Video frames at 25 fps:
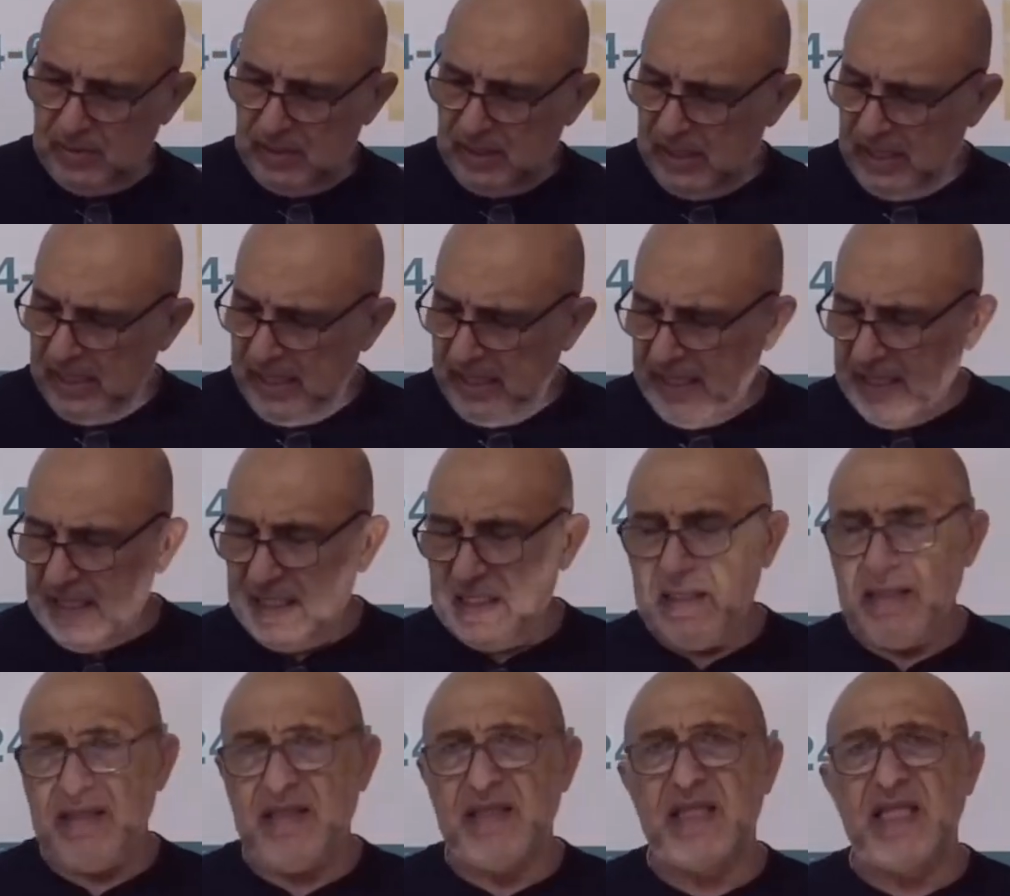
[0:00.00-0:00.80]
I
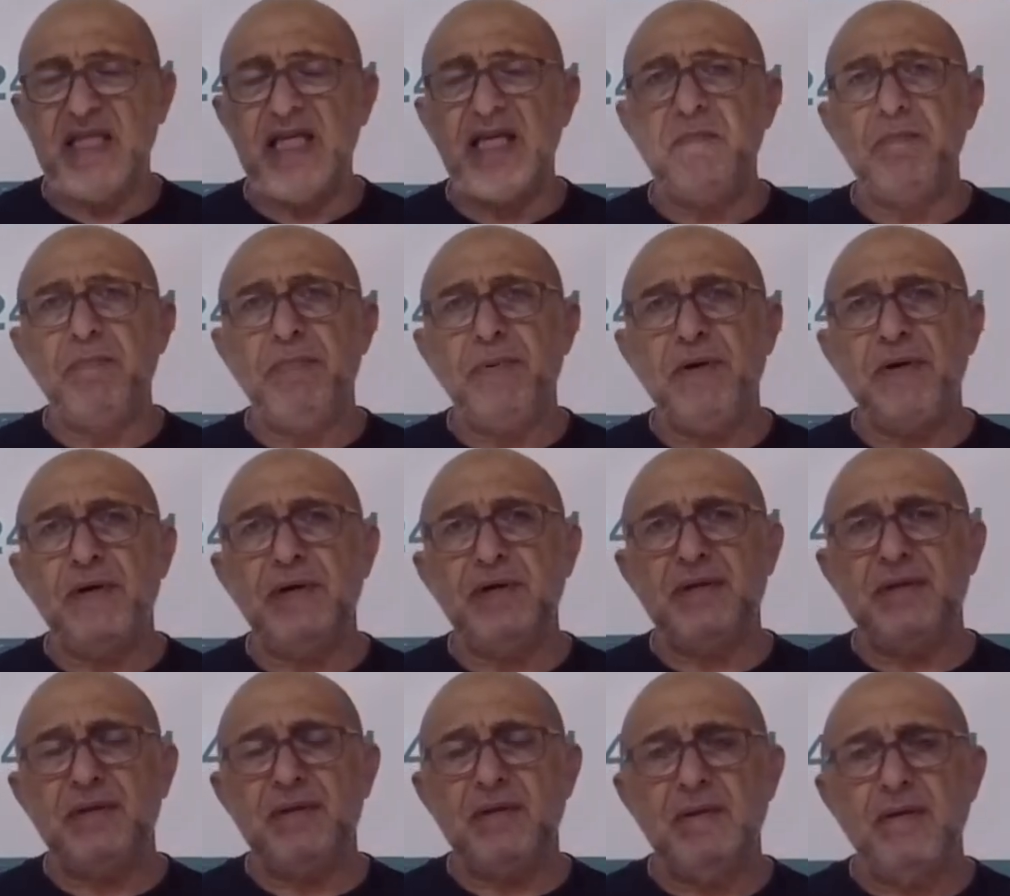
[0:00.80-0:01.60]
deburred
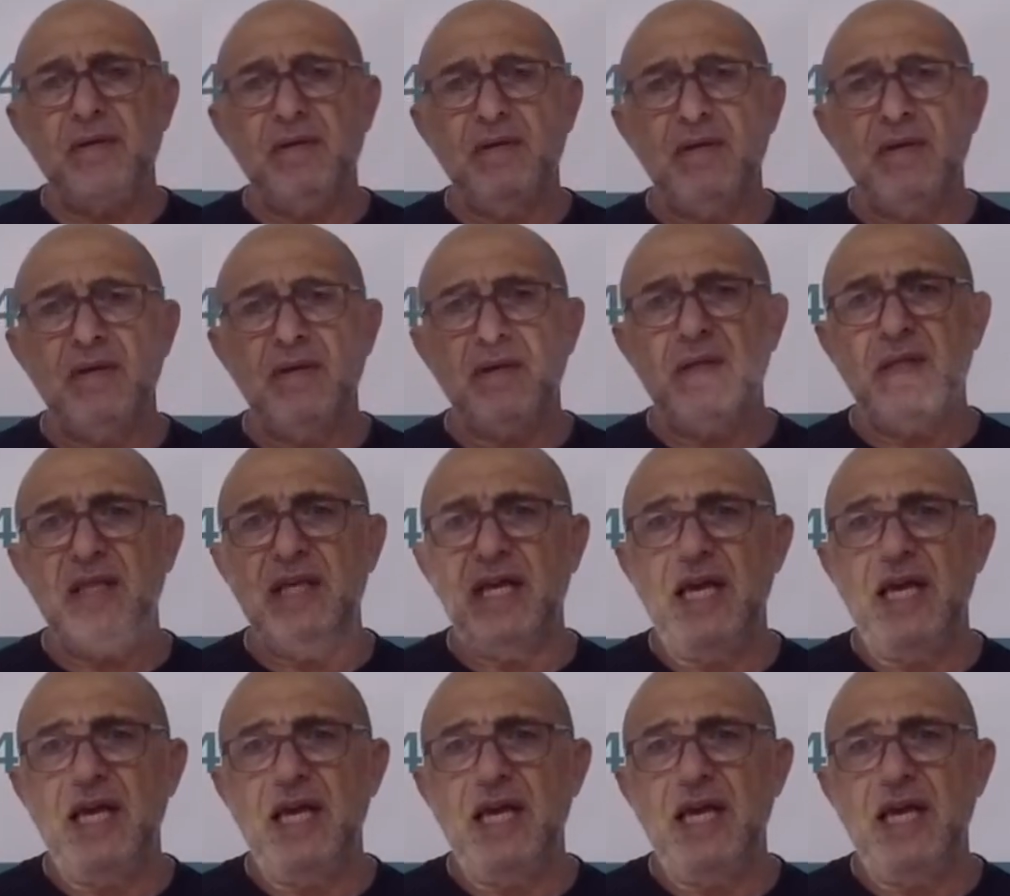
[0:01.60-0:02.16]
the